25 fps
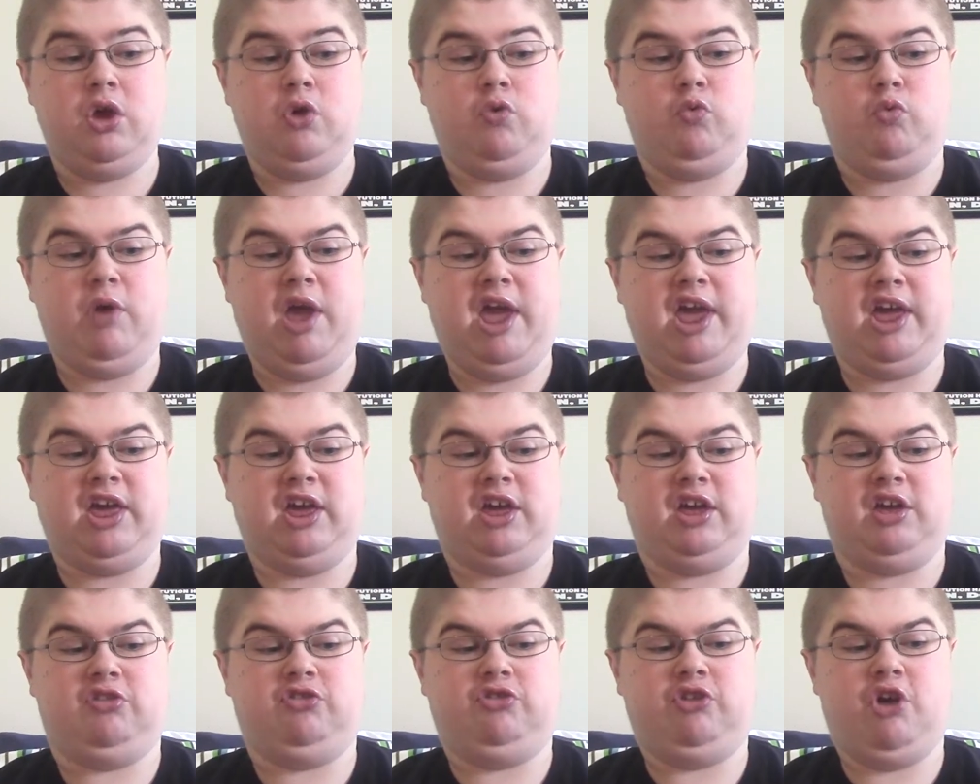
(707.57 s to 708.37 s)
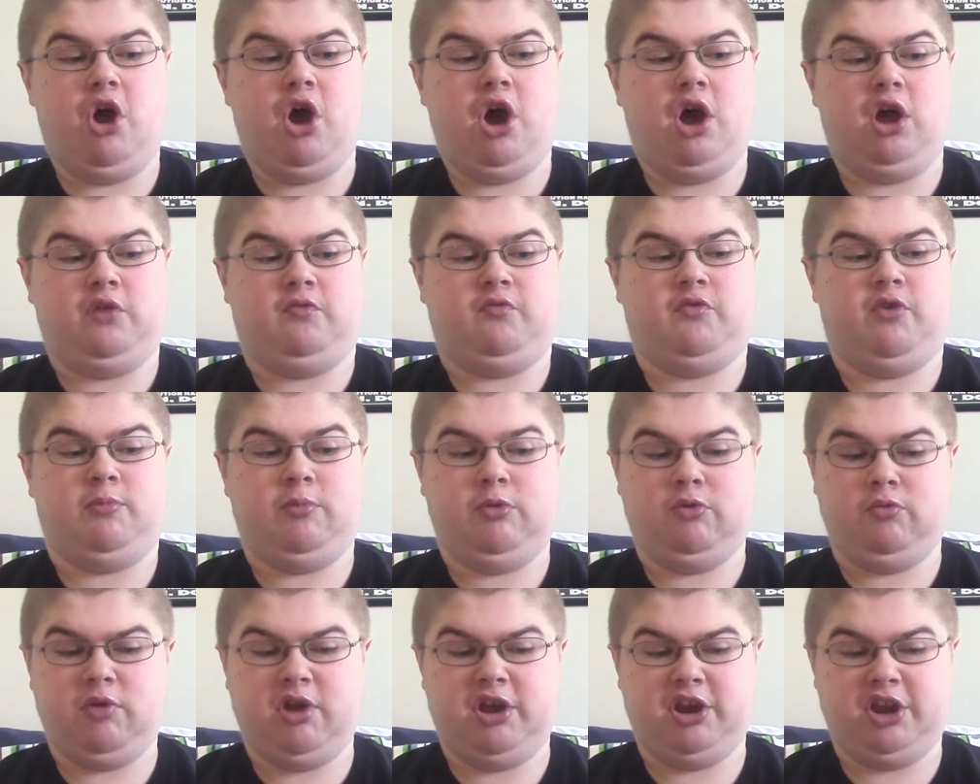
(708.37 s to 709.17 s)
waking a dog from
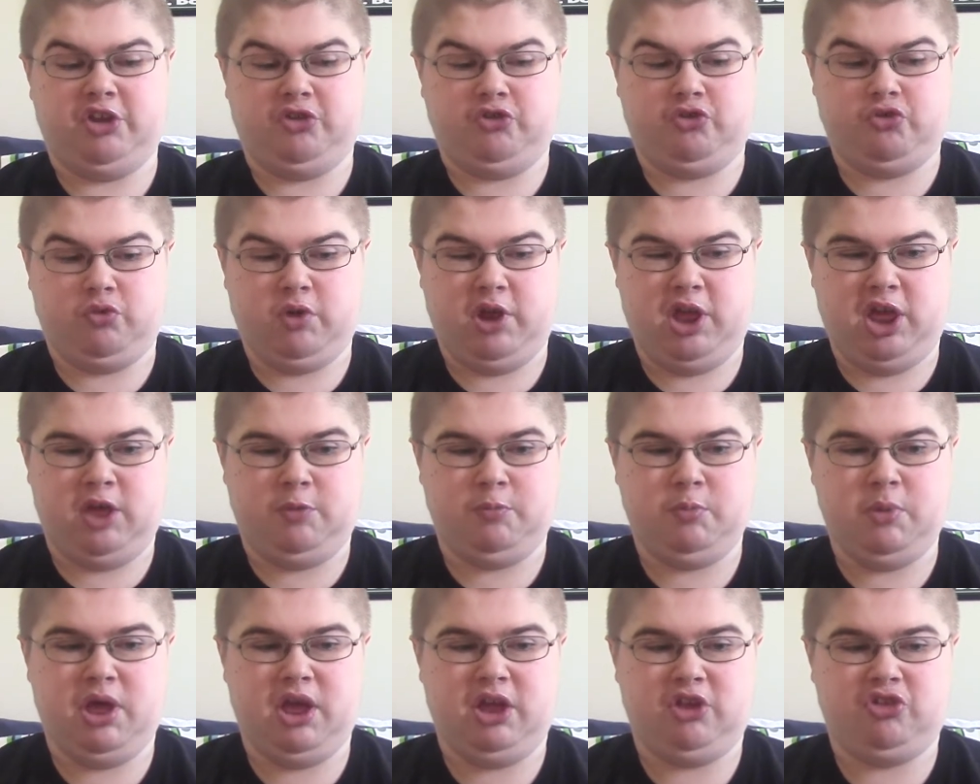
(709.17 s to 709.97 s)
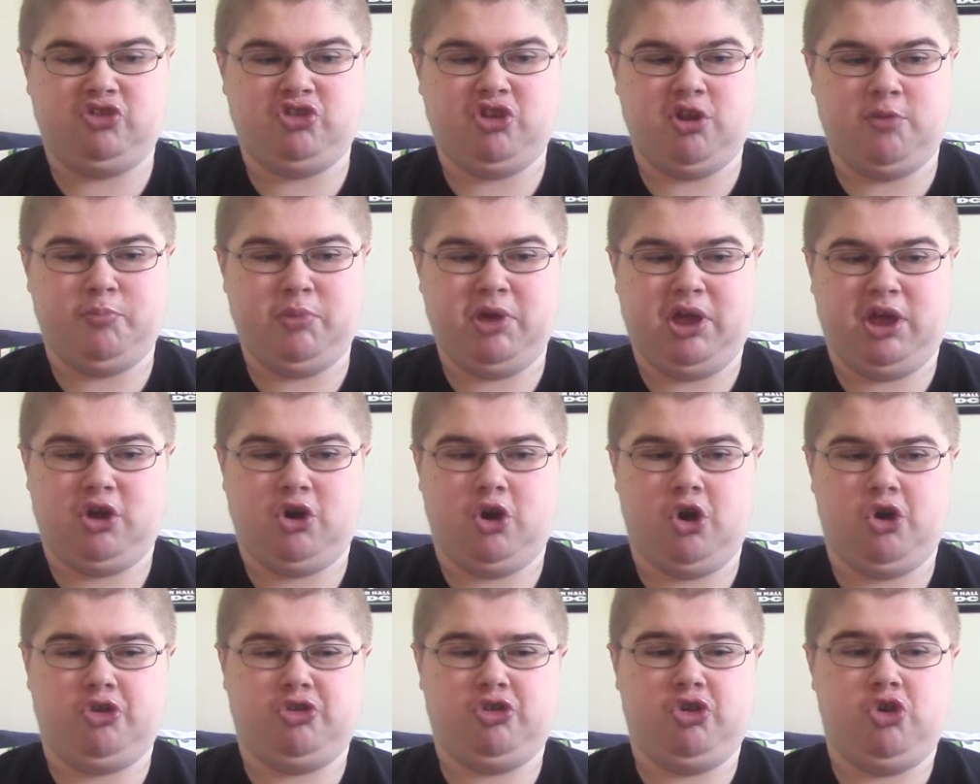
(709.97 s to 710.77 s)
a running dream and chipping
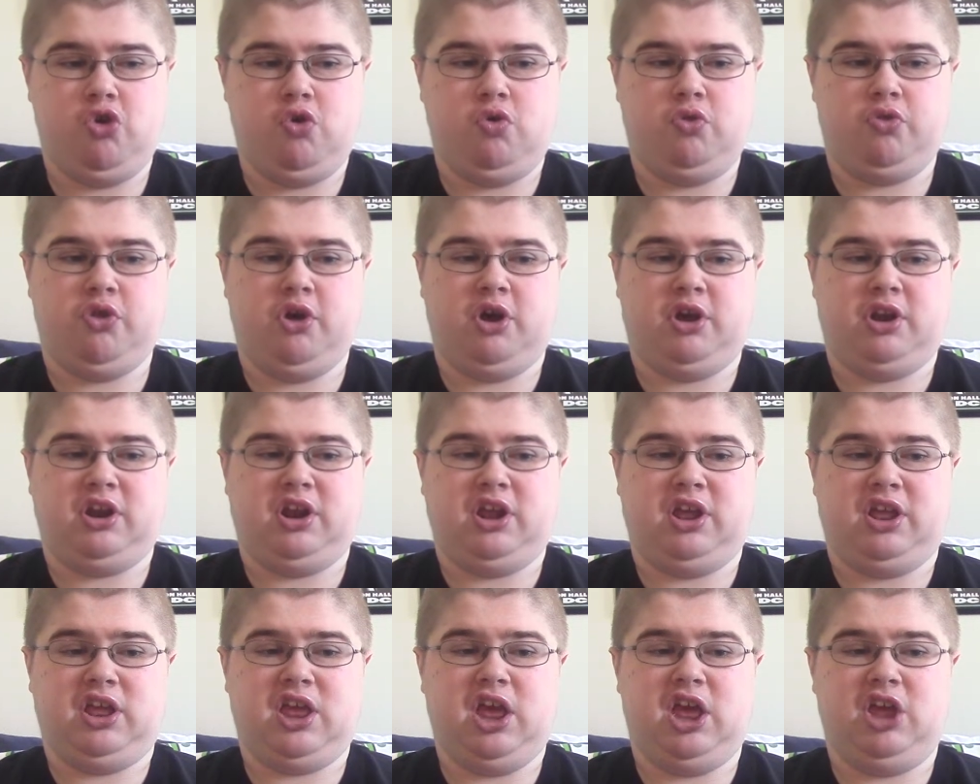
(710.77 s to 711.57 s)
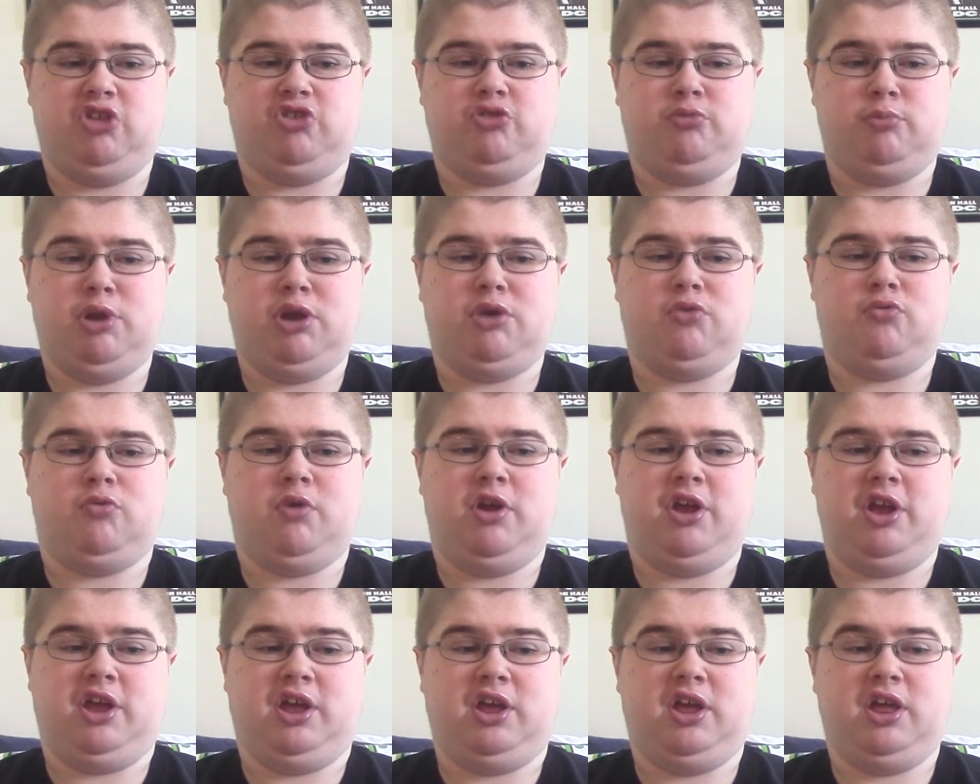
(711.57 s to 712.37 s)
her tooth on an engagement
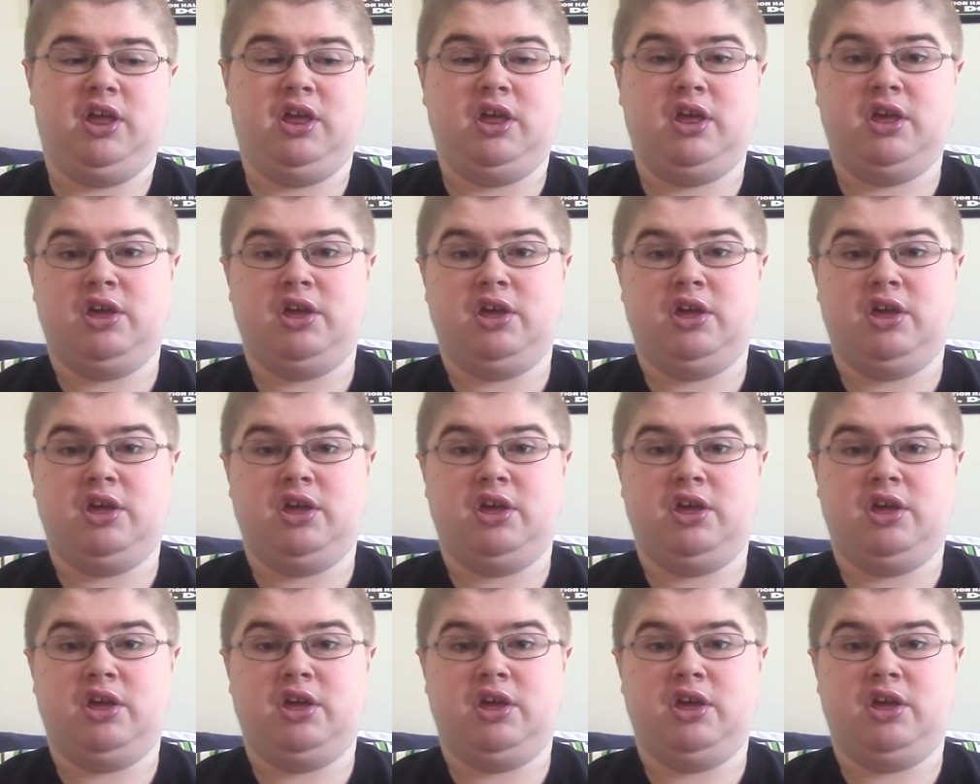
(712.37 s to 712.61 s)
ring,